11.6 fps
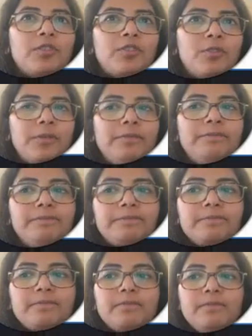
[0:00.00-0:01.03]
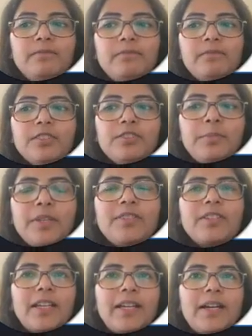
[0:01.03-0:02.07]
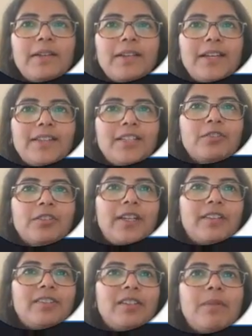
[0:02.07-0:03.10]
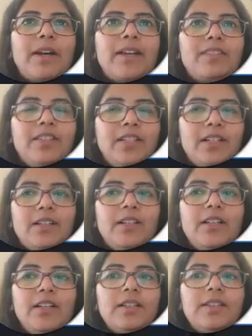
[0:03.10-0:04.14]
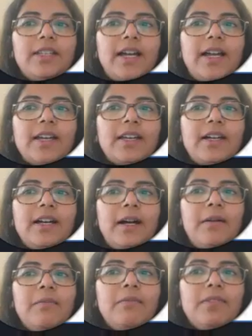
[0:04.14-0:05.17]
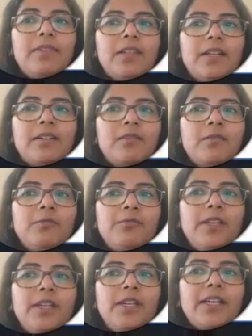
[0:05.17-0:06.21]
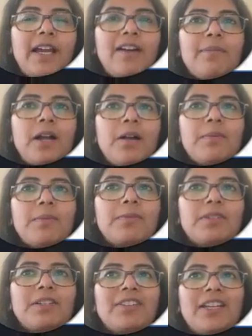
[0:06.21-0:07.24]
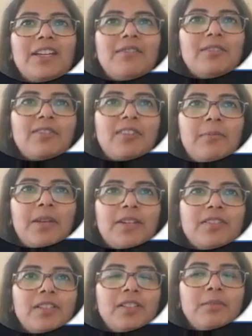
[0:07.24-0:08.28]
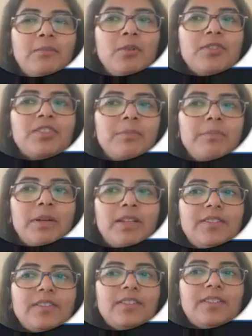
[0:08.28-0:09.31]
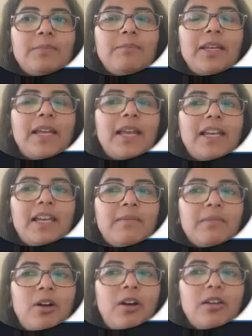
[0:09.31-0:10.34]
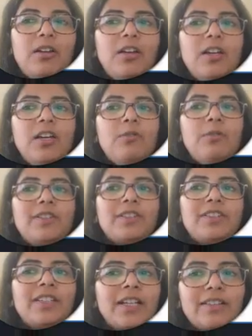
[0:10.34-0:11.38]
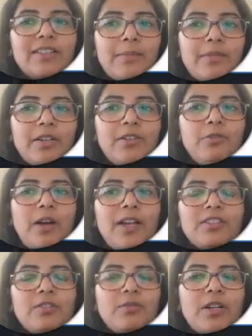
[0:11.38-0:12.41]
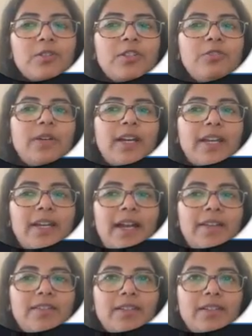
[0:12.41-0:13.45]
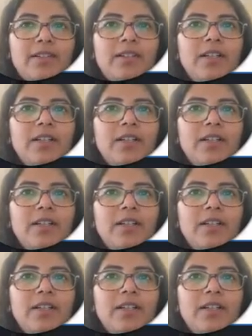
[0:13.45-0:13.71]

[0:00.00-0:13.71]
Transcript: So basically, and I think to kind of summarize here, that that we can have problems with different levels of complexity. The most simple is a simple LLM call, where it's a single step. You ask a question, you get an answer.